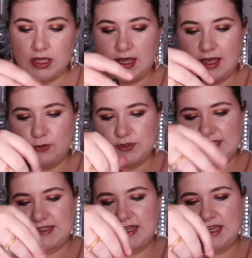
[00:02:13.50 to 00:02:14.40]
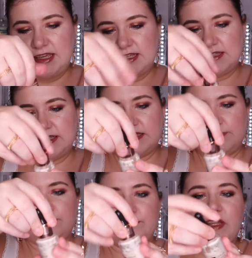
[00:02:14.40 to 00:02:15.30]
I would say it's,
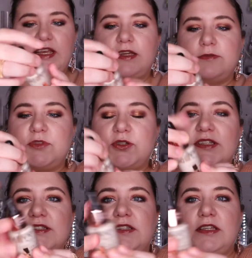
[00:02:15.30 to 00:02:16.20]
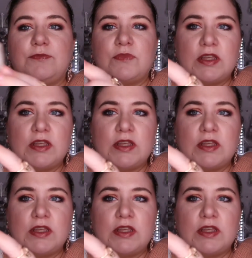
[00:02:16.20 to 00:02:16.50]
like you can see,